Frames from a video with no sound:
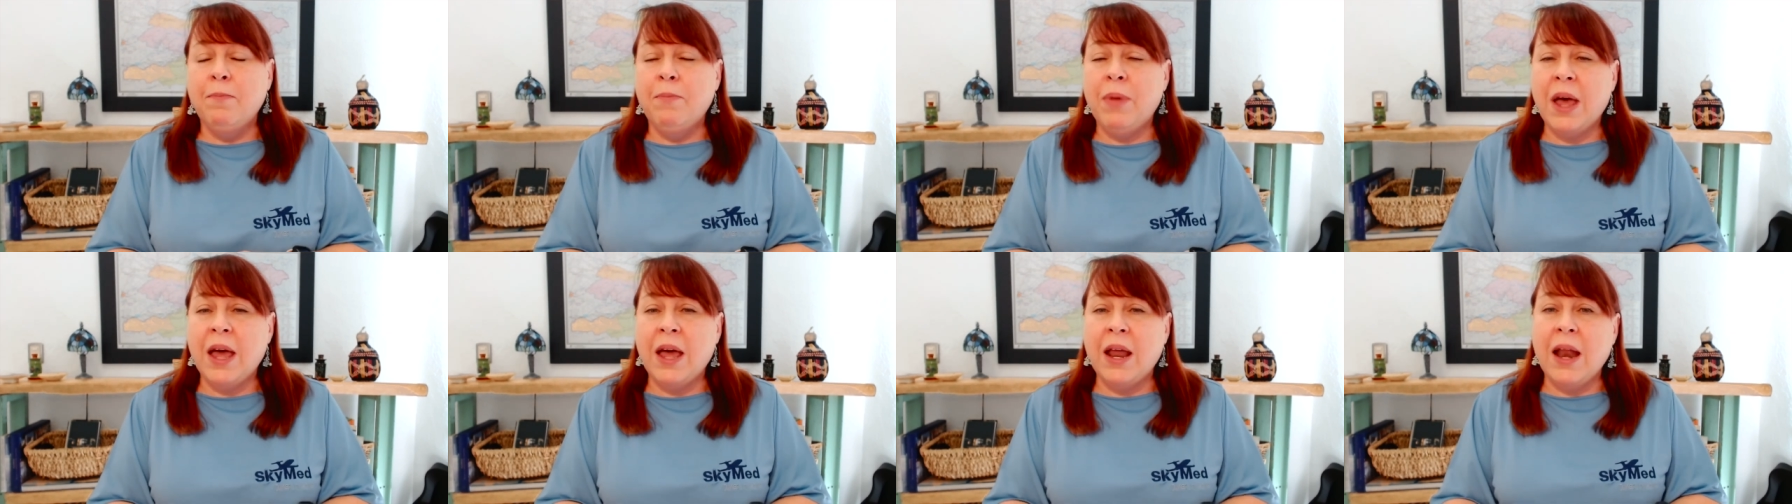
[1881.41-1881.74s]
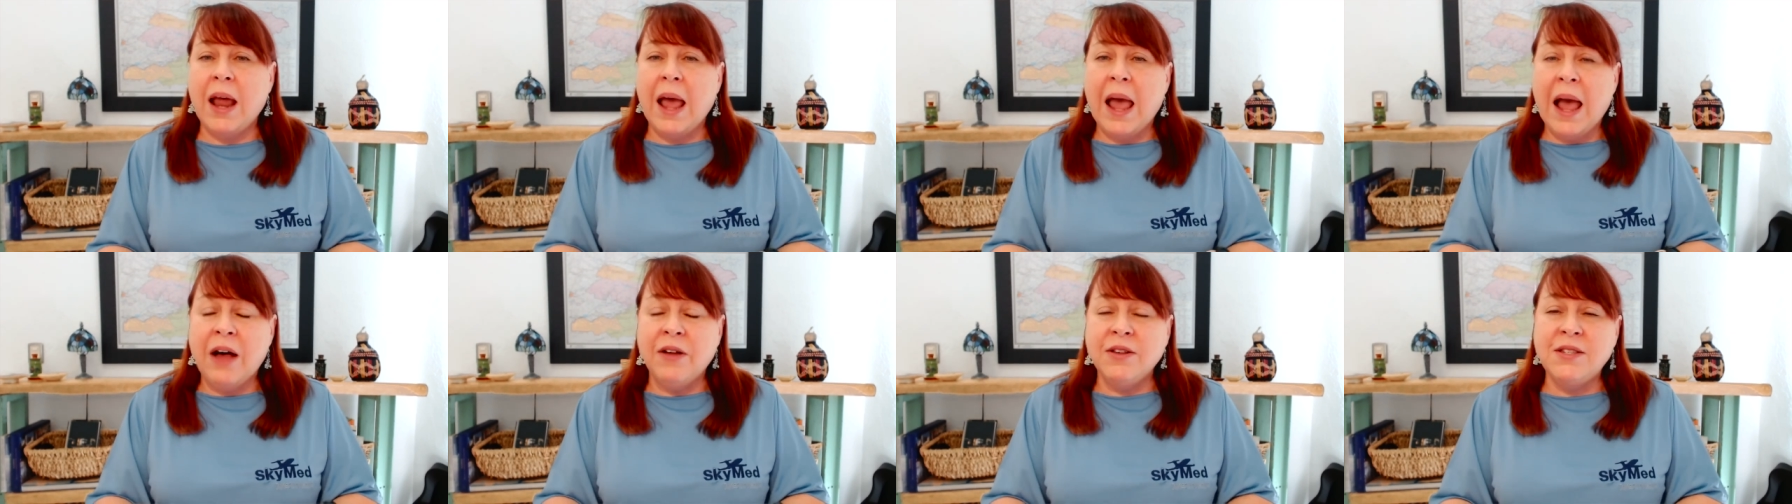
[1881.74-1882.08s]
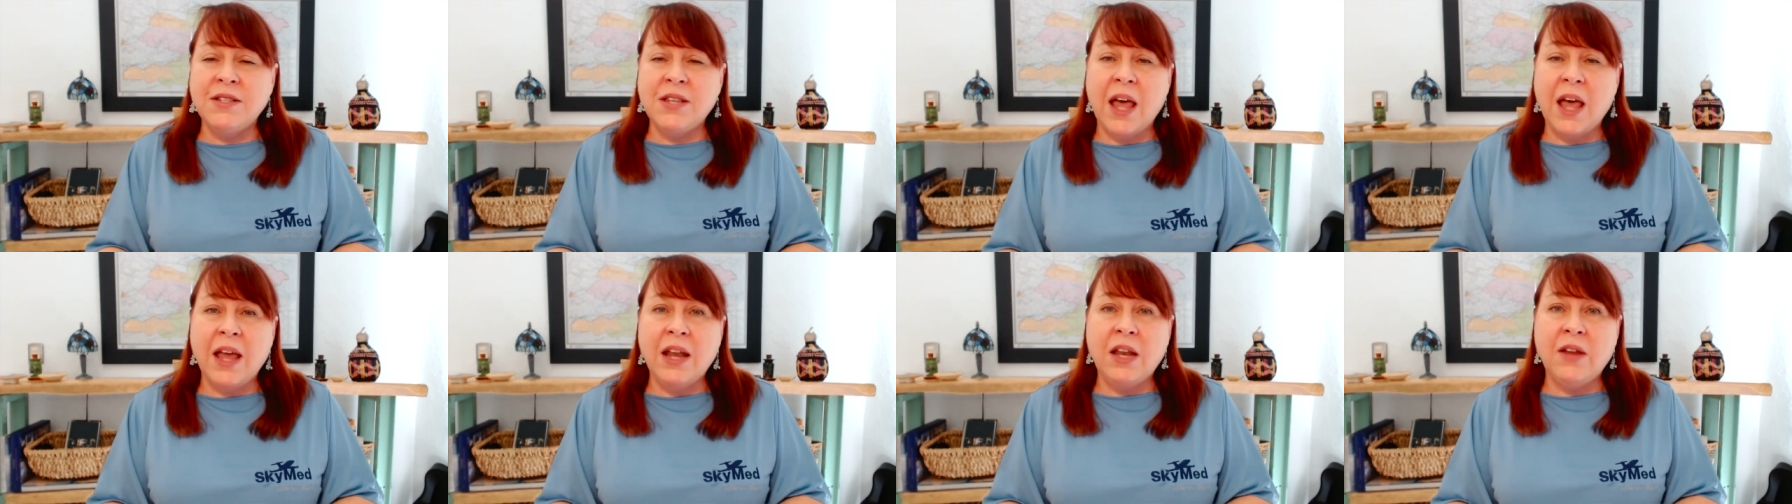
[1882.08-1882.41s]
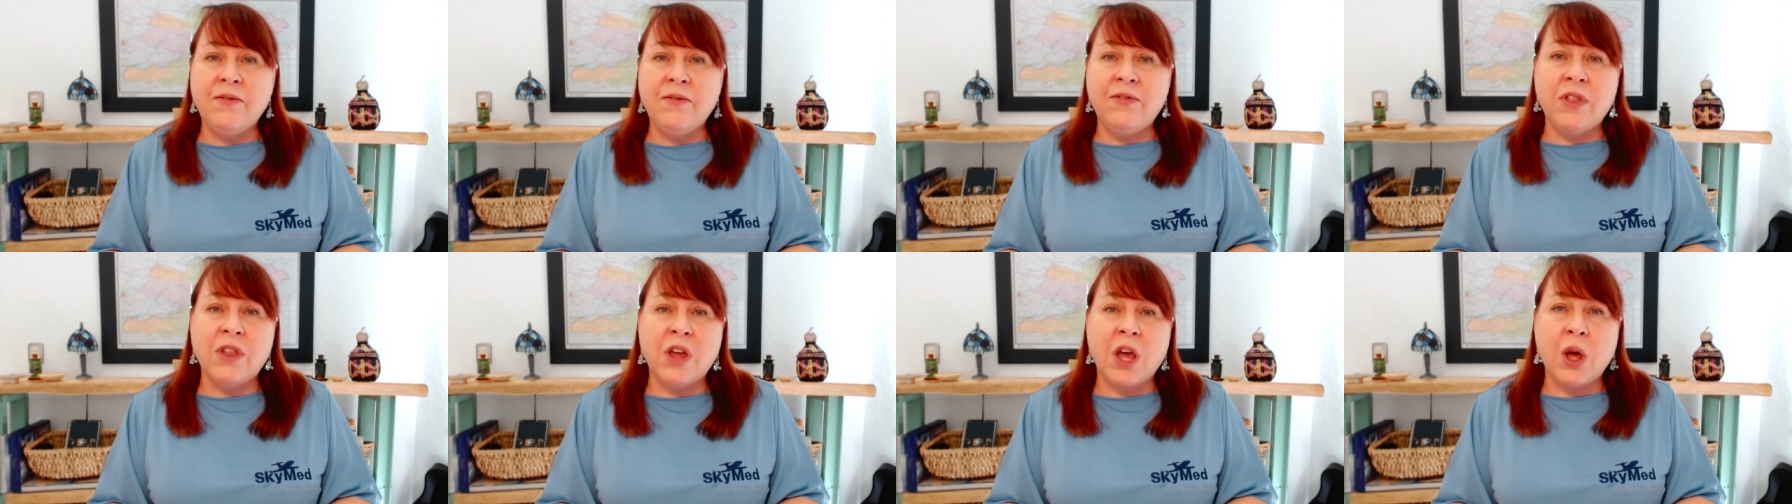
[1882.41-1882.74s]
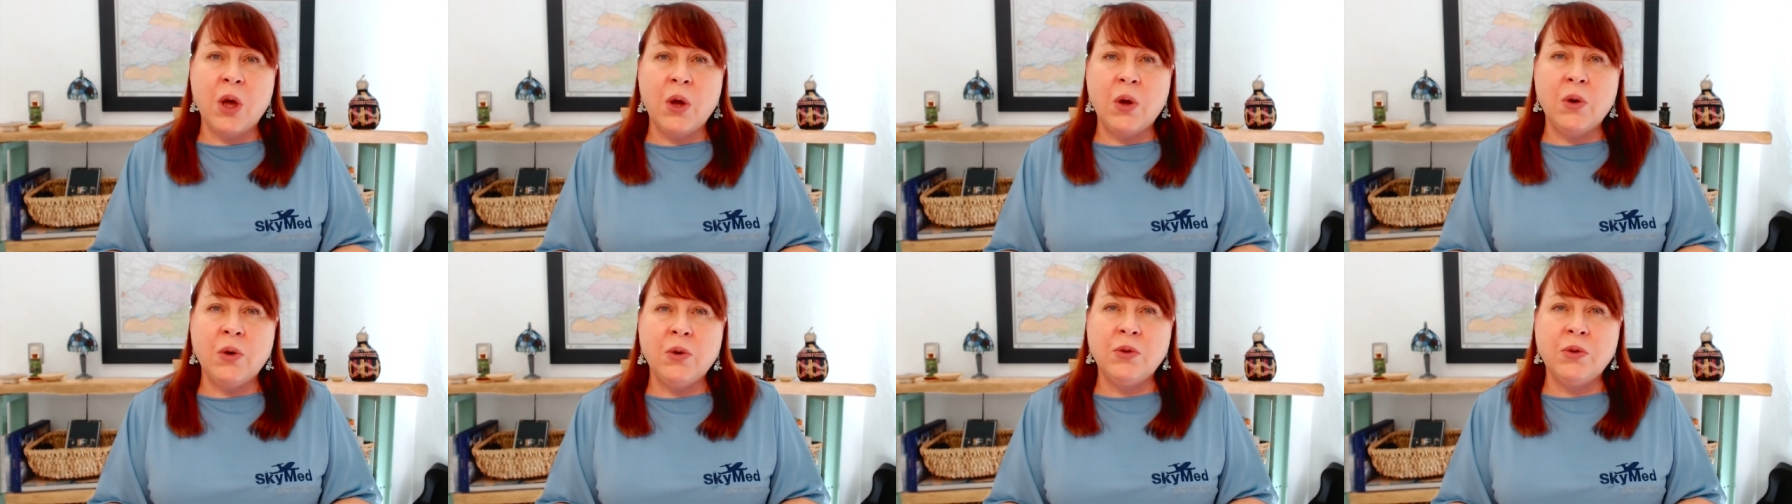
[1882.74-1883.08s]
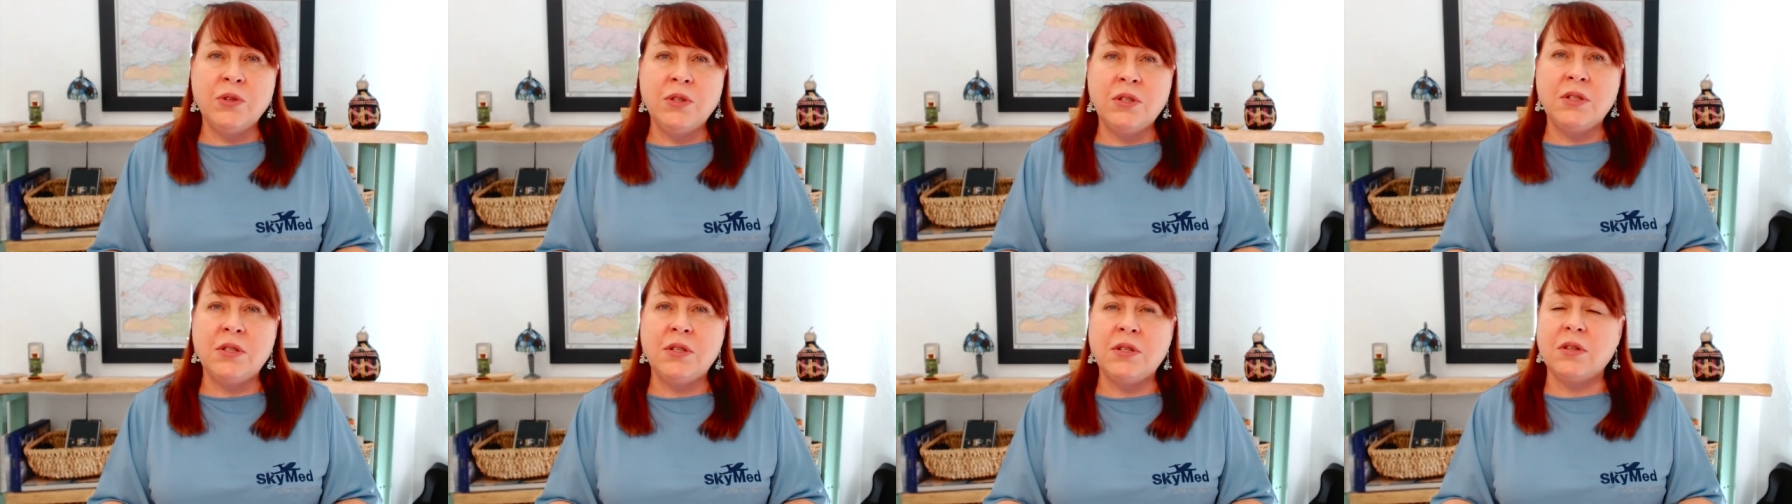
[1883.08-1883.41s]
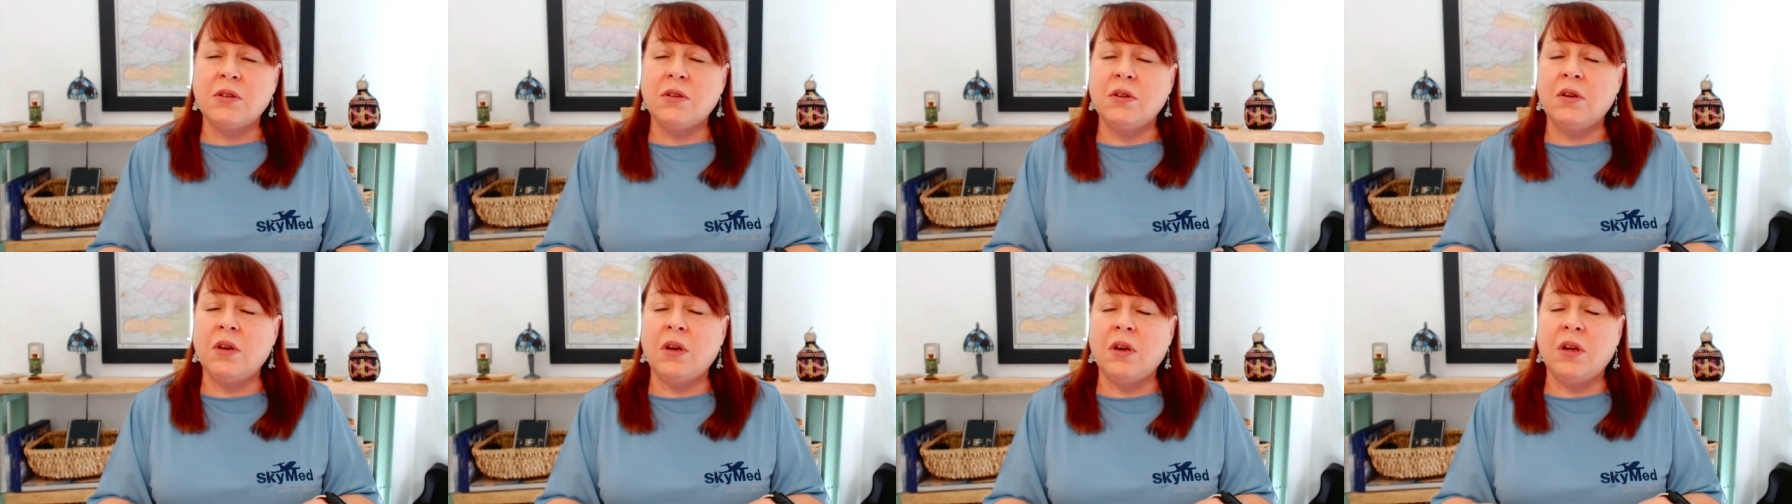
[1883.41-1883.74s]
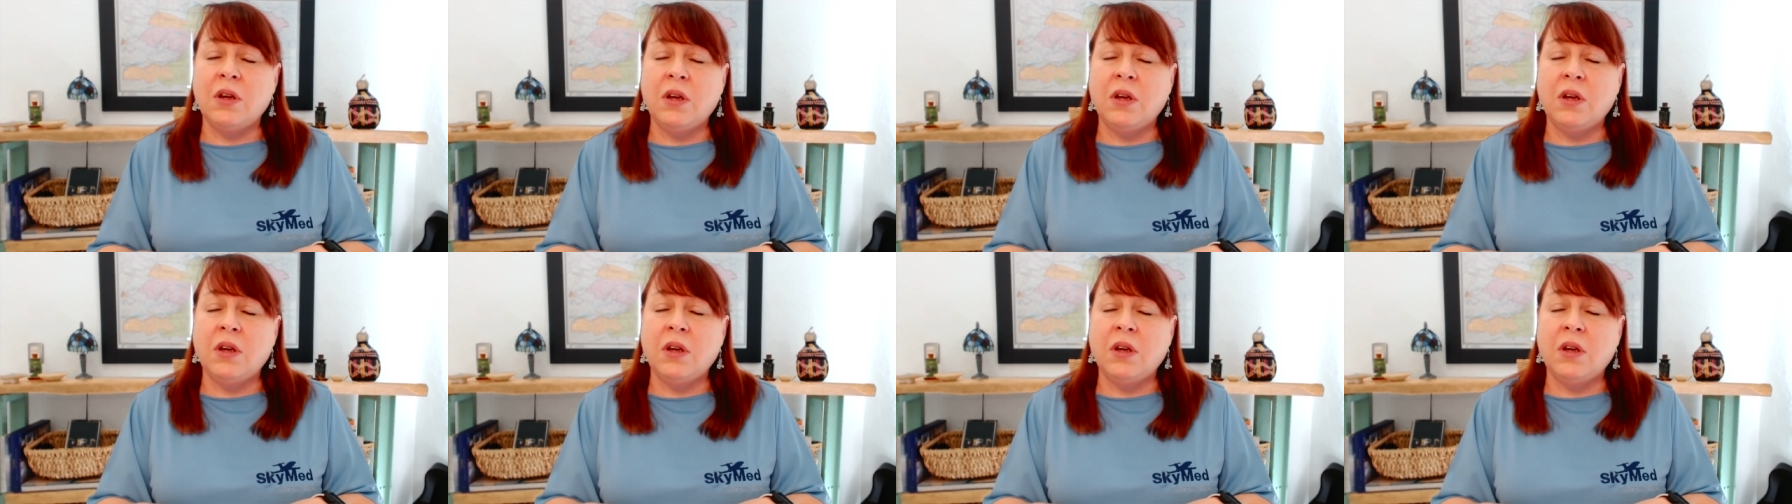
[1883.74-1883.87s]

But outside of those,